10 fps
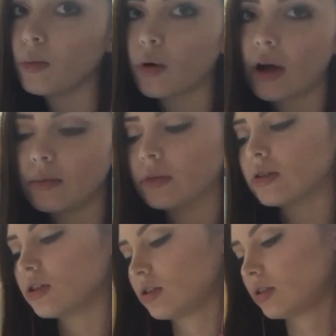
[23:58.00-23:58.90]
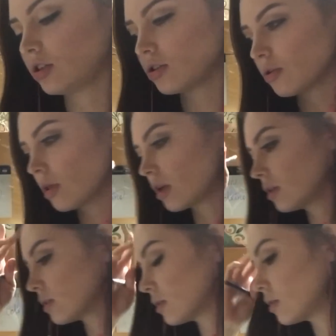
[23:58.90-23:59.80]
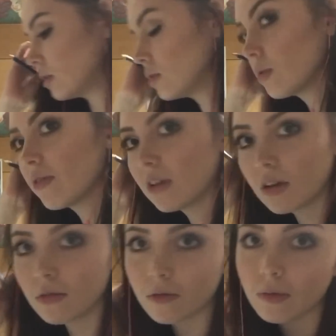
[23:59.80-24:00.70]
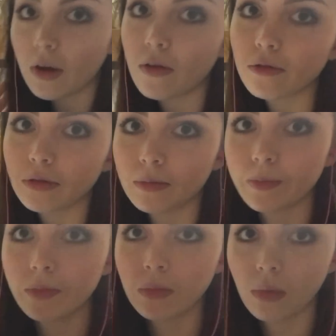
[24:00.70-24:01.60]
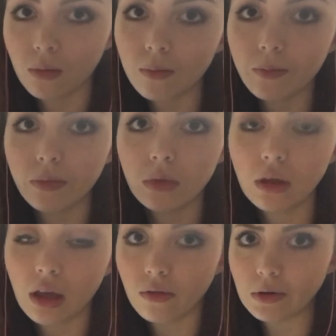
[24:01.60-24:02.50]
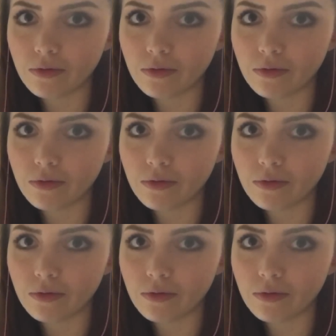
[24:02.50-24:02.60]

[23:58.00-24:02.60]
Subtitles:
prime is just to show that it's derivative of the given